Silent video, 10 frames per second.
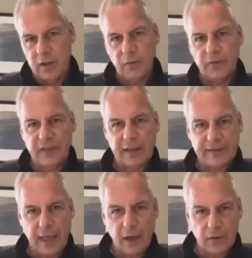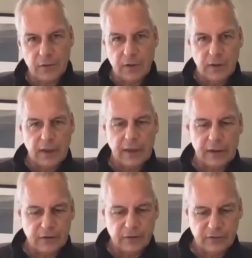We sat down
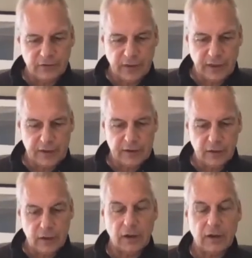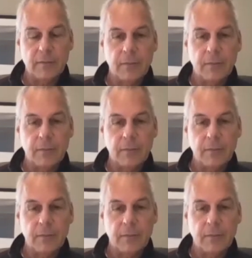and she said, look,